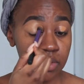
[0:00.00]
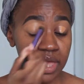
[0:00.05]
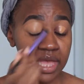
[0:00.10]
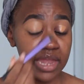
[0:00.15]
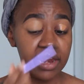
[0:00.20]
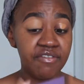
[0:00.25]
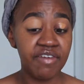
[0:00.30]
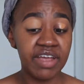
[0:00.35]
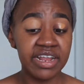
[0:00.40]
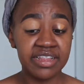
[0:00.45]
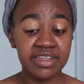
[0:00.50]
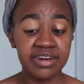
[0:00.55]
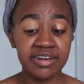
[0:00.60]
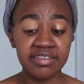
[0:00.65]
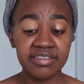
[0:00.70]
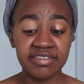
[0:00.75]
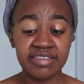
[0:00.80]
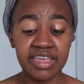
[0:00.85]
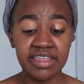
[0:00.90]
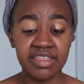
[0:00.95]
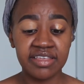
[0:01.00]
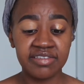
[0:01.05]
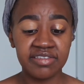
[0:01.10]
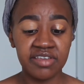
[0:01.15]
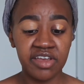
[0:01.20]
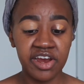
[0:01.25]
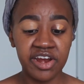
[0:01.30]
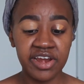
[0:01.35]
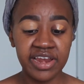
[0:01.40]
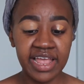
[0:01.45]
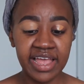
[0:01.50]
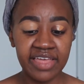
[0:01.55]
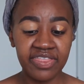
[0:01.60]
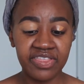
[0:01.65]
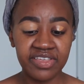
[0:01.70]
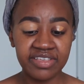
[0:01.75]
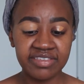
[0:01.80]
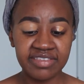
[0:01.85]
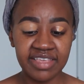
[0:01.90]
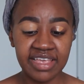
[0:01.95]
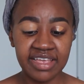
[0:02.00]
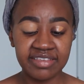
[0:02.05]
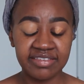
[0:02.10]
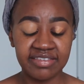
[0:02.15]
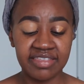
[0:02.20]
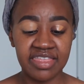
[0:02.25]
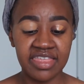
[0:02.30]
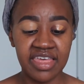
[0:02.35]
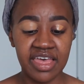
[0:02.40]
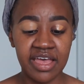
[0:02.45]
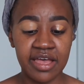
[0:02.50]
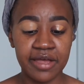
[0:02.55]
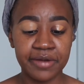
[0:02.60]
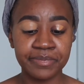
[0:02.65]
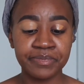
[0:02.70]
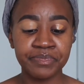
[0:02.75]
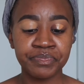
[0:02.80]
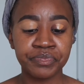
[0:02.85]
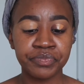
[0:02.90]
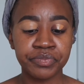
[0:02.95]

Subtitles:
And if I didn't say this earlier, this is the